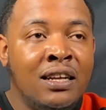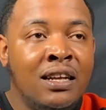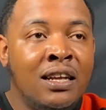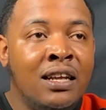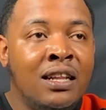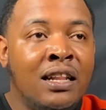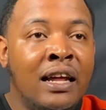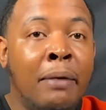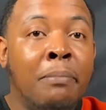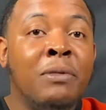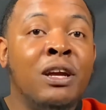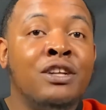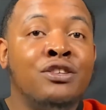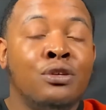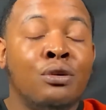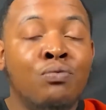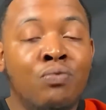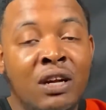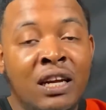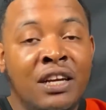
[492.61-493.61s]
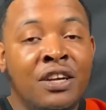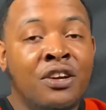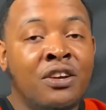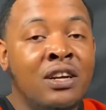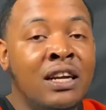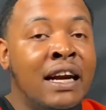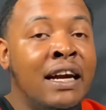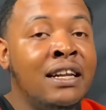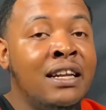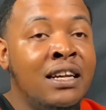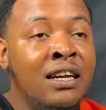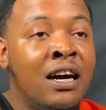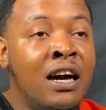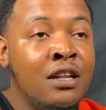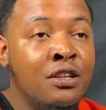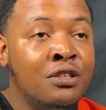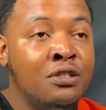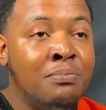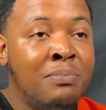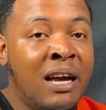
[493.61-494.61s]
That means you're winning your
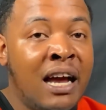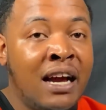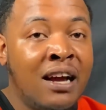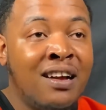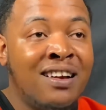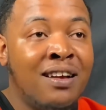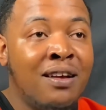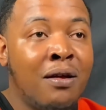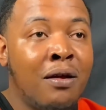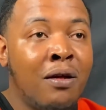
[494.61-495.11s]
$90 back